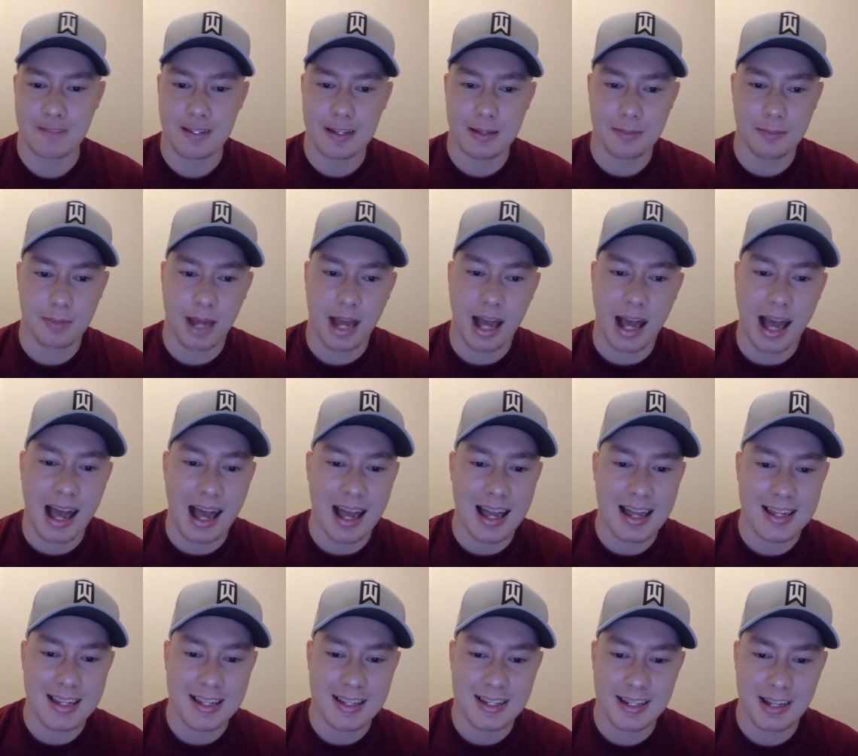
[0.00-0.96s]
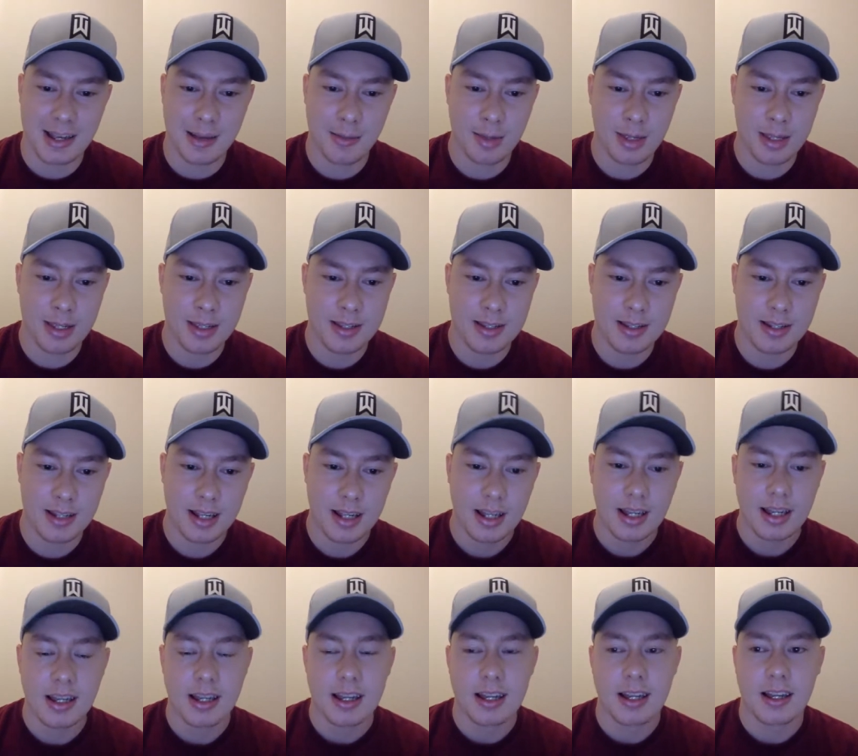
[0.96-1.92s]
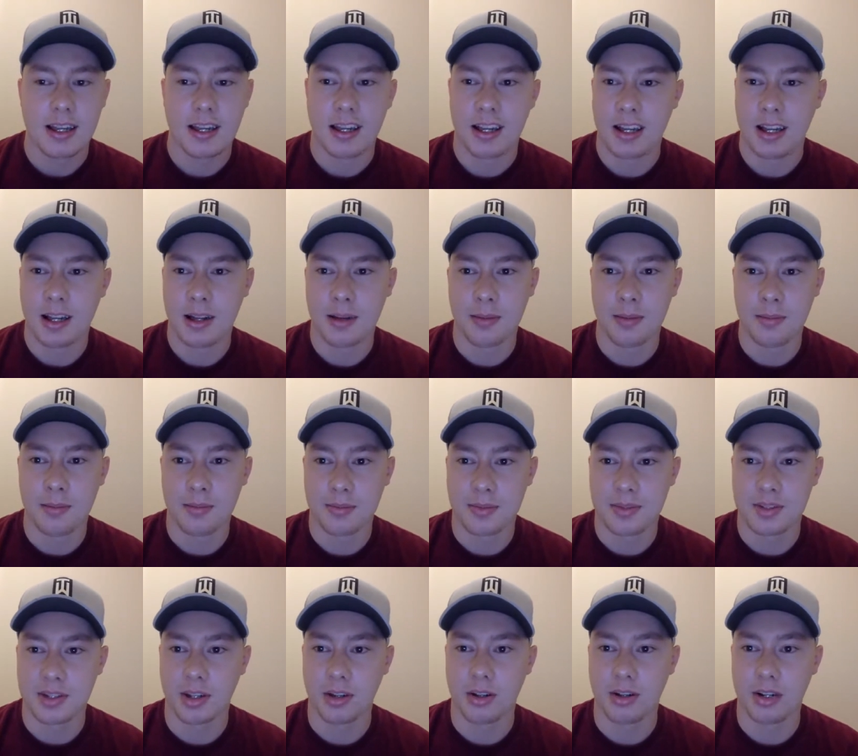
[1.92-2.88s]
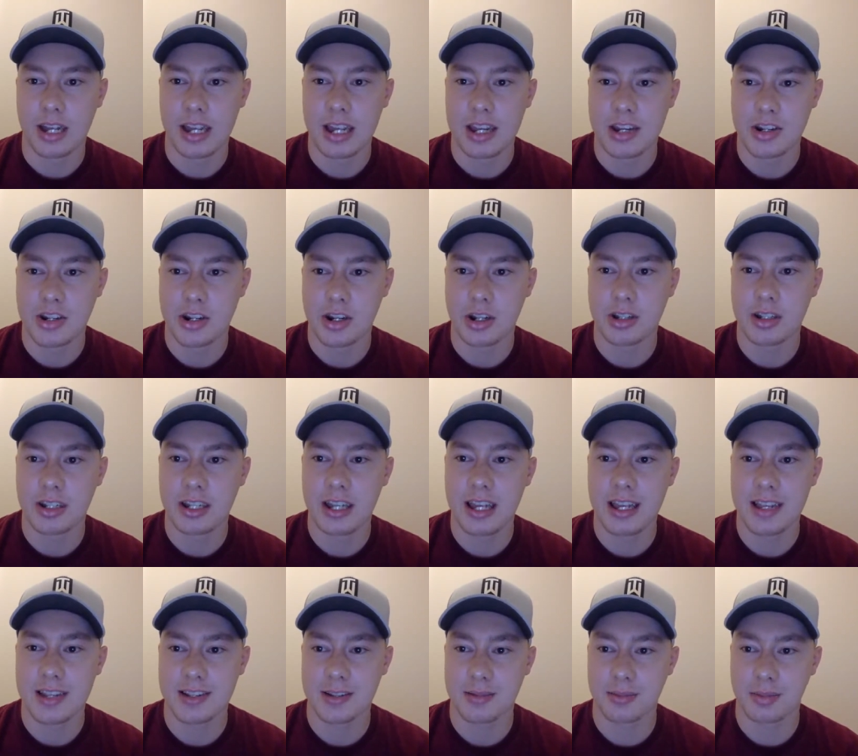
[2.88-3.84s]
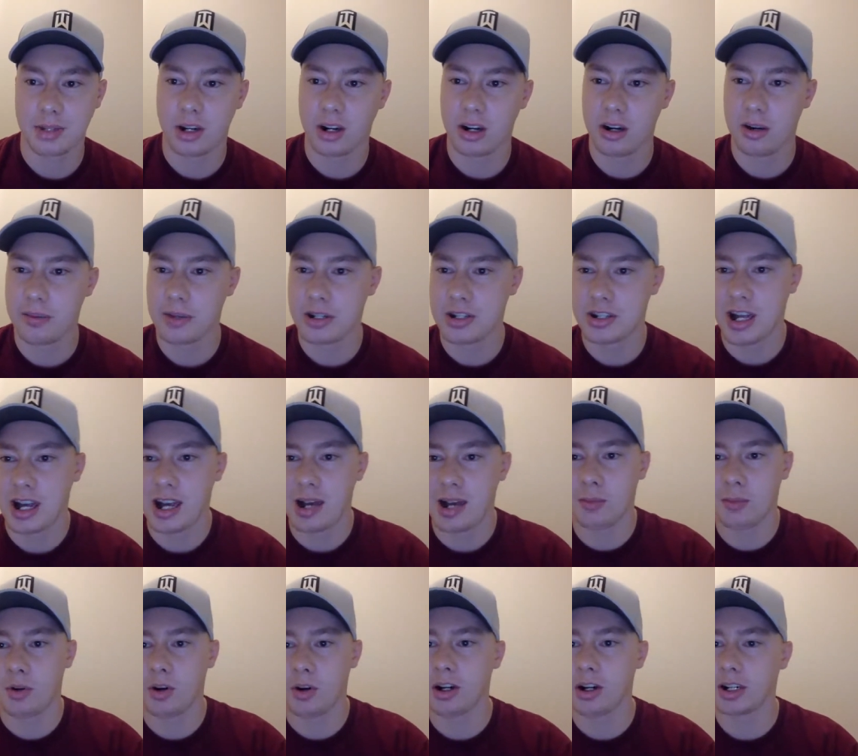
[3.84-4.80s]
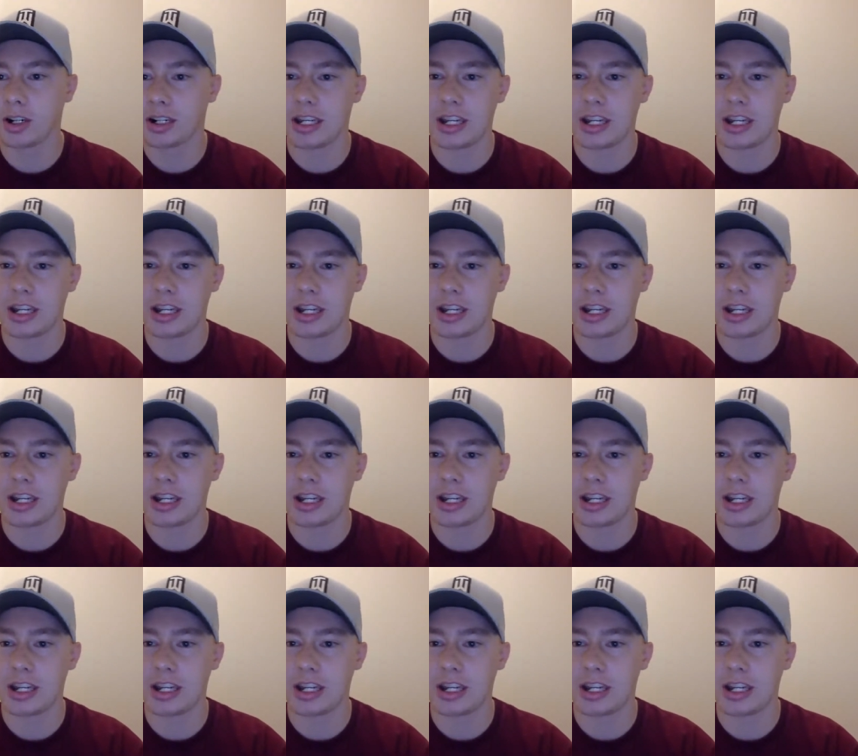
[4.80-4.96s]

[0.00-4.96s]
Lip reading: behind Simmons. So he should get some garbage time work.